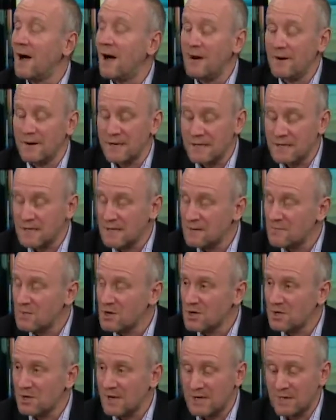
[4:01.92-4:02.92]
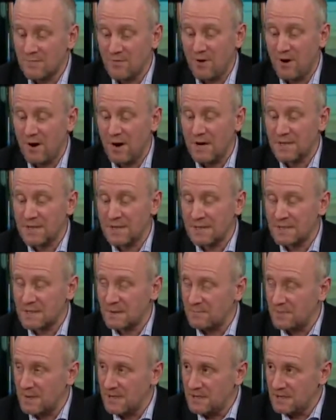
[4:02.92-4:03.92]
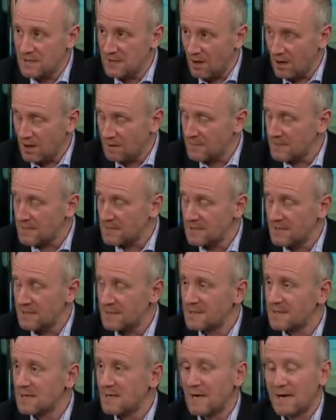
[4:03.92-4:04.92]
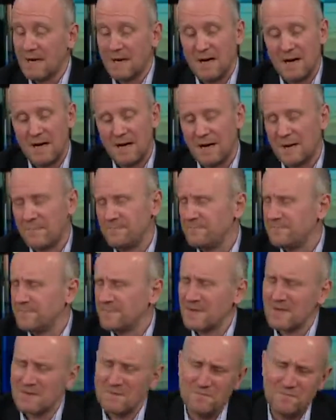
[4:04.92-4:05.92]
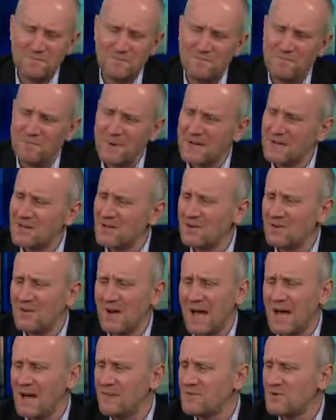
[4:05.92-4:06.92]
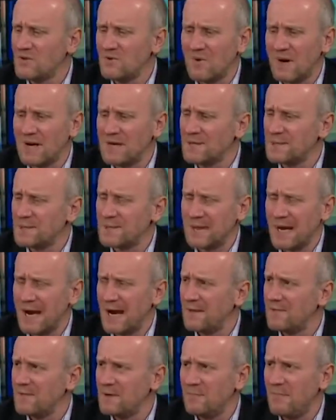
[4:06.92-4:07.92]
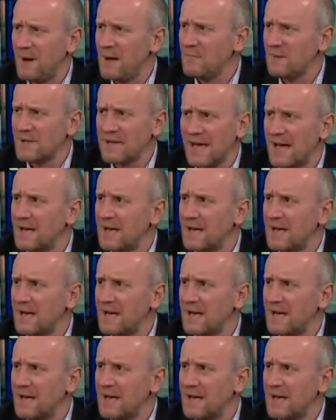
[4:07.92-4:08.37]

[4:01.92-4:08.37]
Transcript: No, it is a commercial enterprise. It is a billion-dollar business. But you have to understand the public.